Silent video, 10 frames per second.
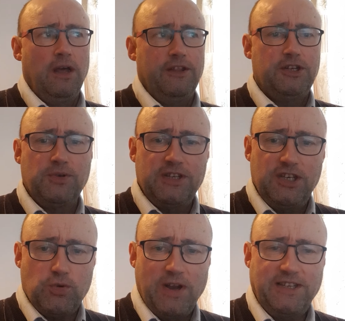This was in
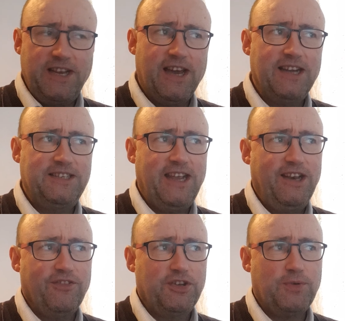2019
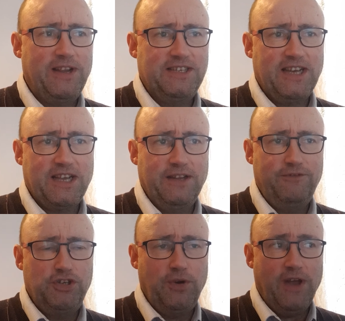on the 22nd of
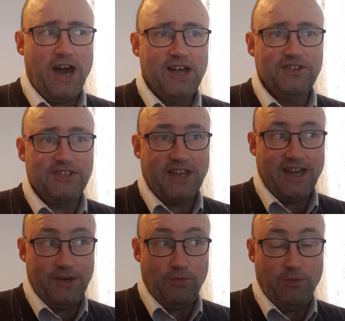June.
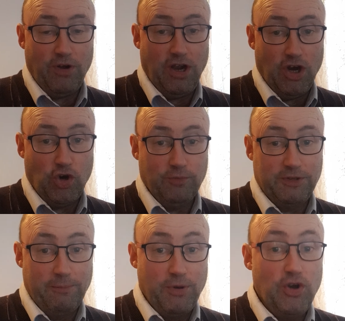Arnside were at home
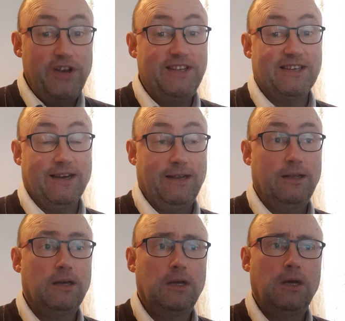to Burnside.
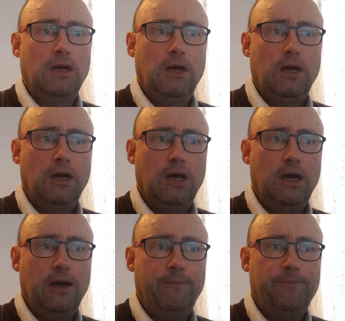
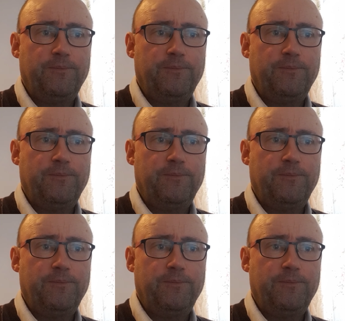Arnside,